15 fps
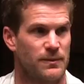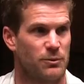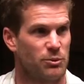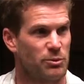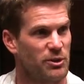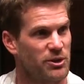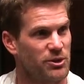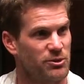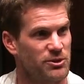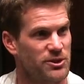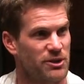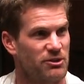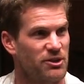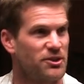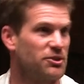What about you,
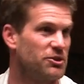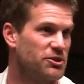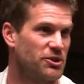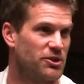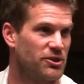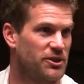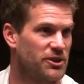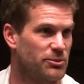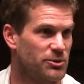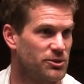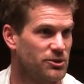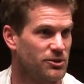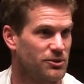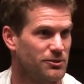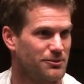Terry? I know you don't like him, do
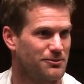you?